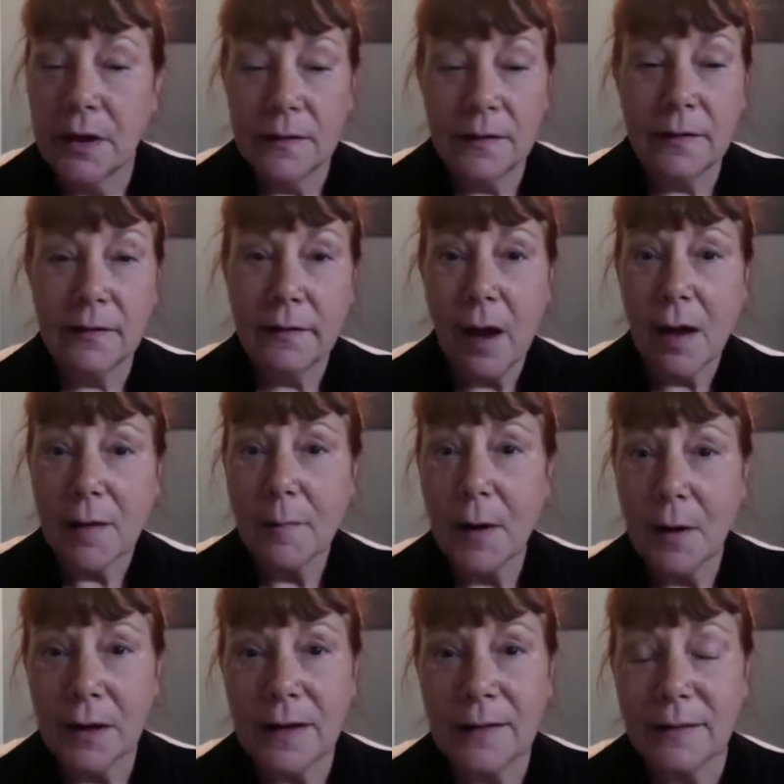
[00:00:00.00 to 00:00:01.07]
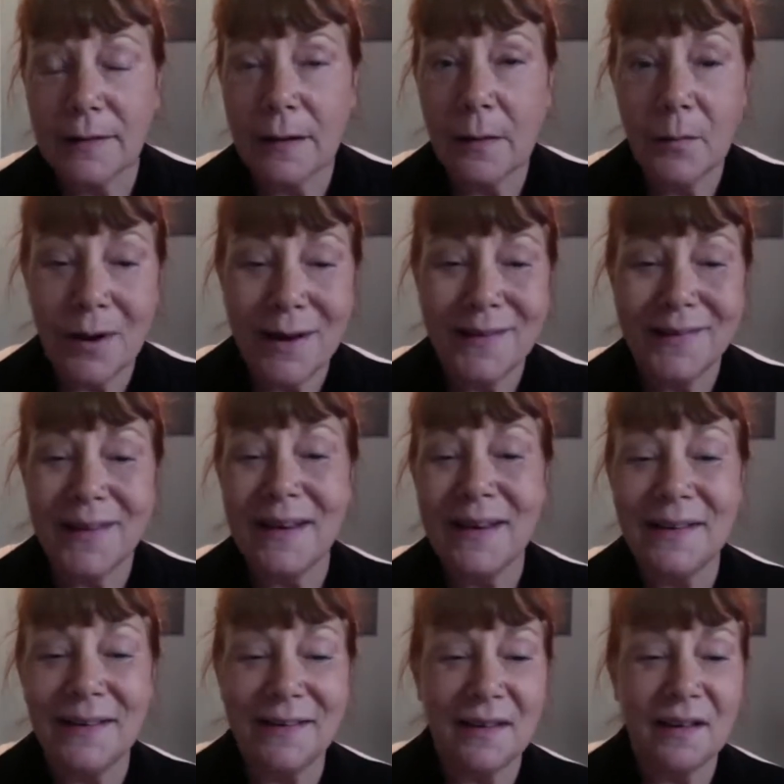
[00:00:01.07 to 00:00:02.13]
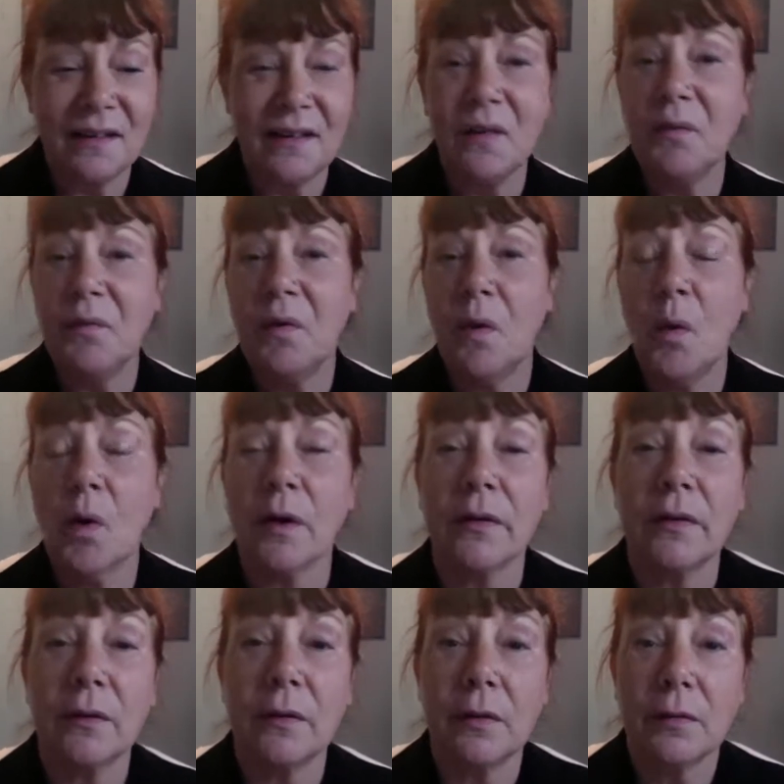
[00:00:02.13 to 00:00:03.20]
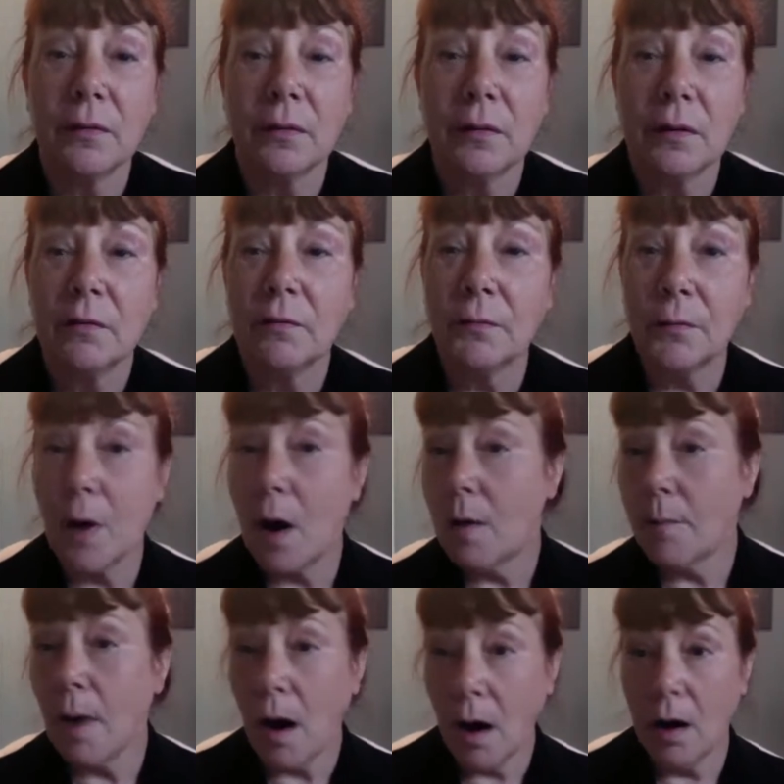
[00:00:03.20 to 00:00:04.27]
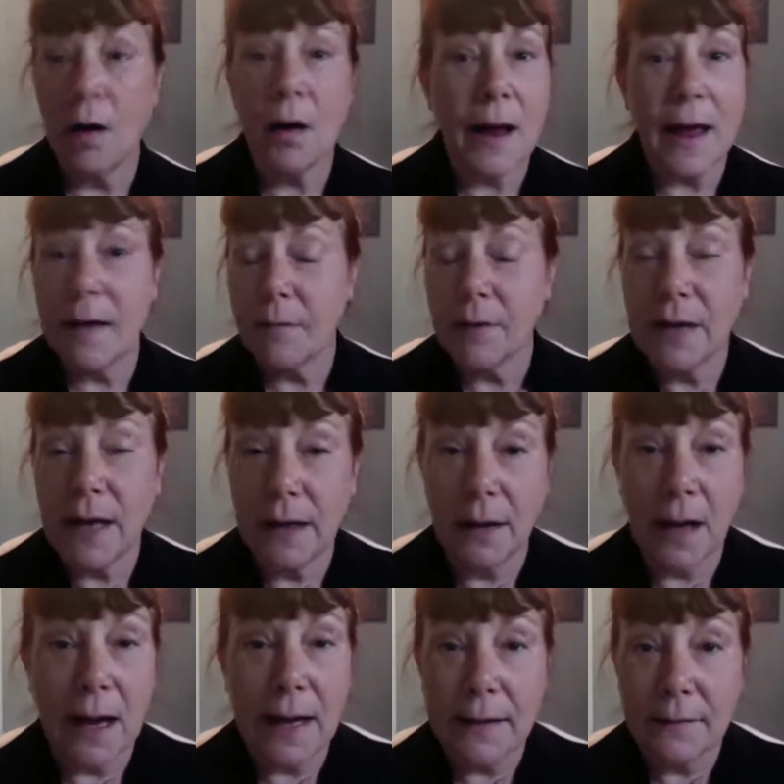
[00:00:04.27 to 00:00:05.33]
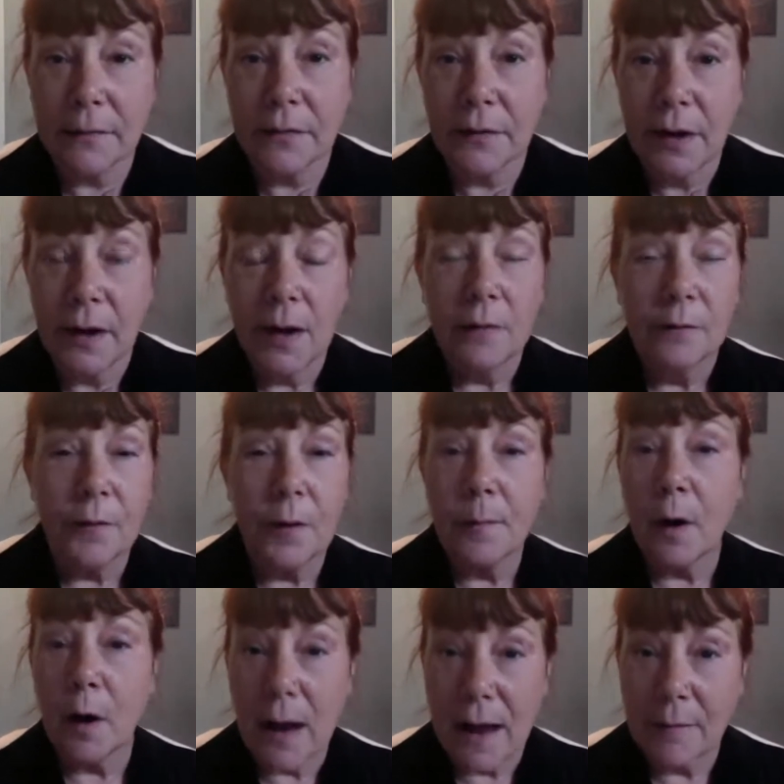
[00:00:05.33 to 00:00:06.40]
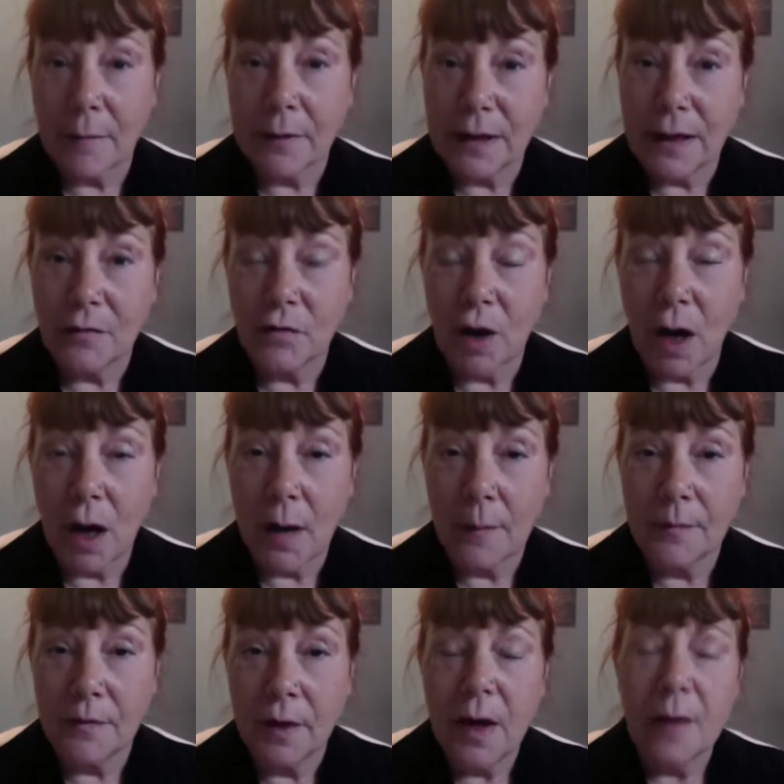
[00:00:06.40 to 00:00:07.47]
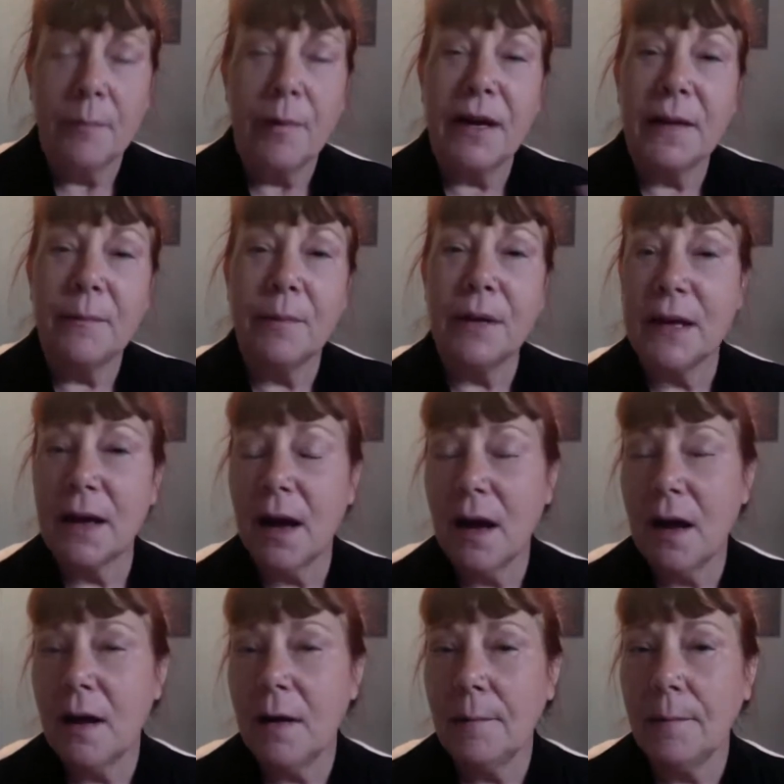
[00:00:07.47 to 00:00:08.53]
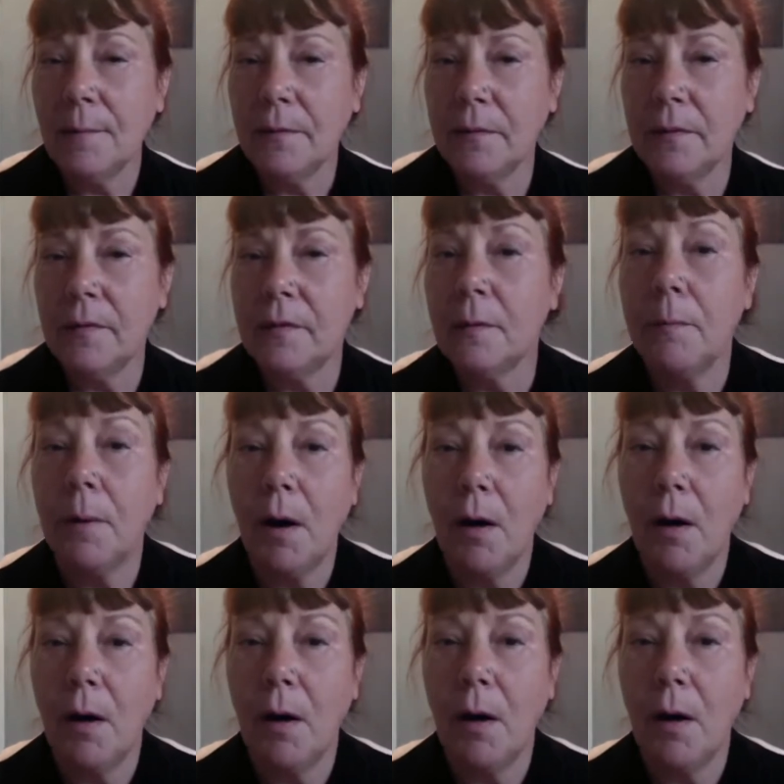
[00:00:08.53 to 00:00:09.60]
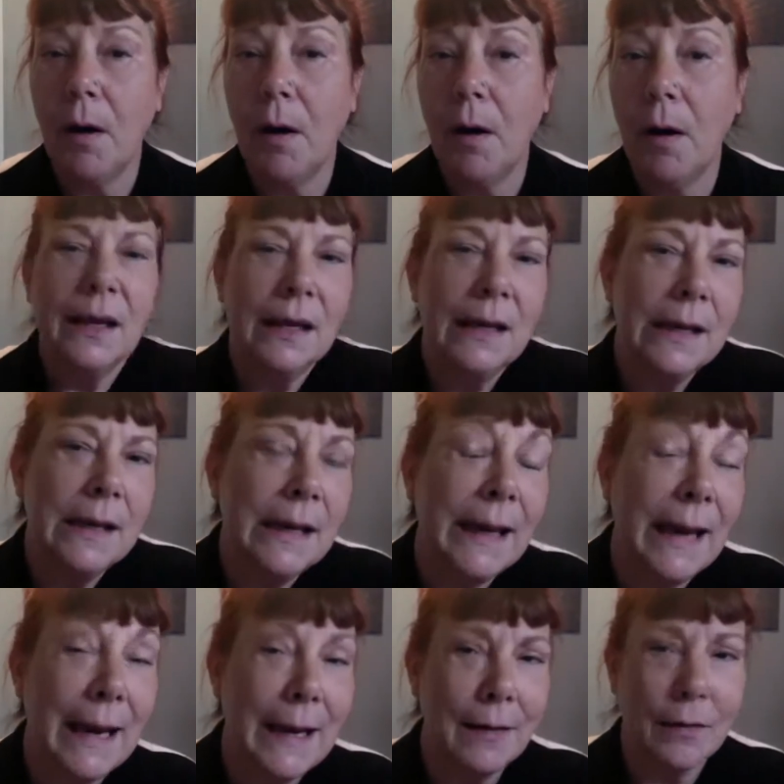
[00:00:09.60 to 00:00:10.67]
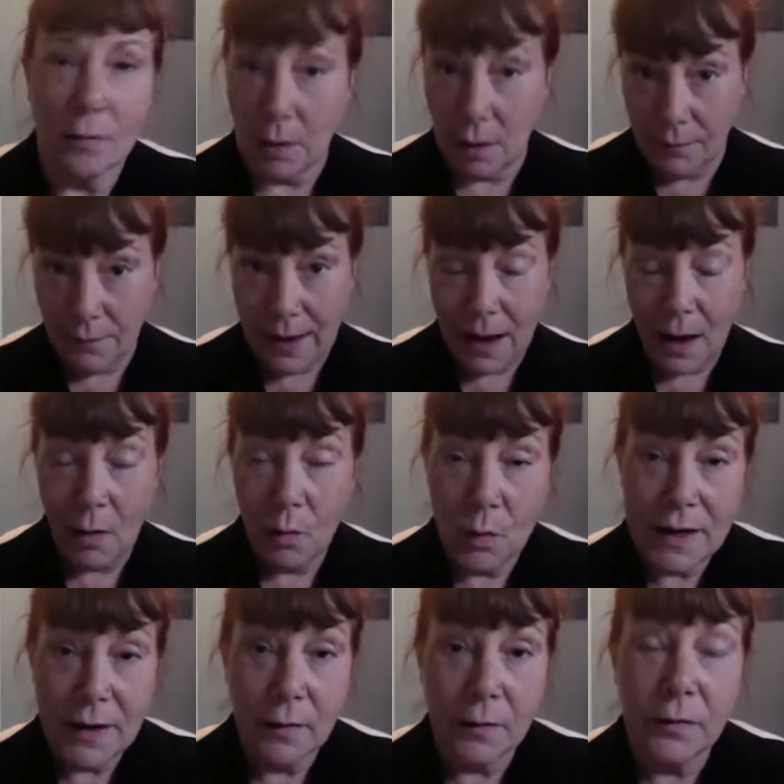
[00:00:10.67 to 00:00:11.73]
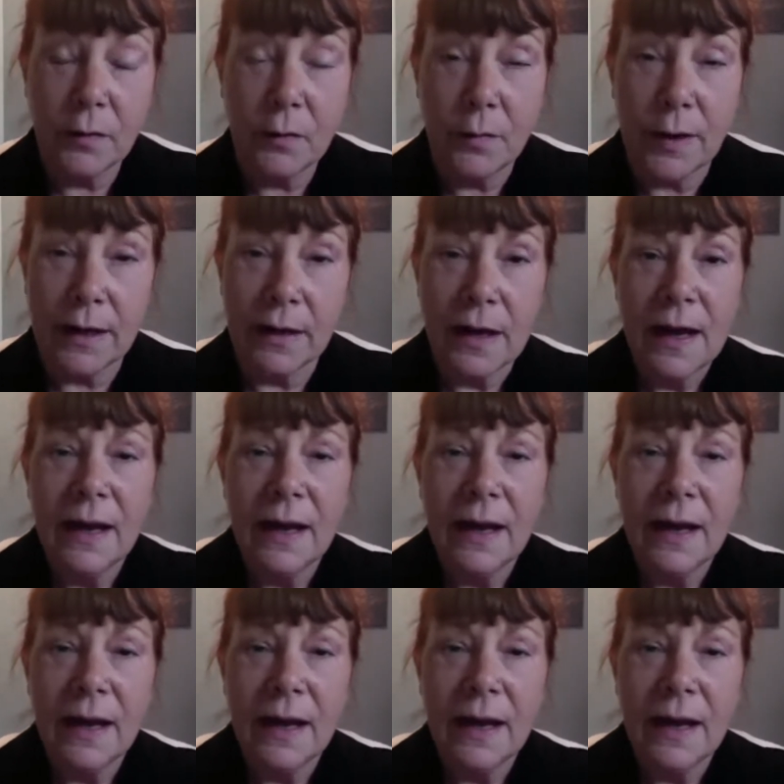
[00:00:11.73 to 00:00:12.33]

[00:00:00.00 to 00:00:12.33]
The stock market in some ways is divorced from our everyday lives, from our everyday jobs, but it becomes the pulse, the indicator of how we are doing.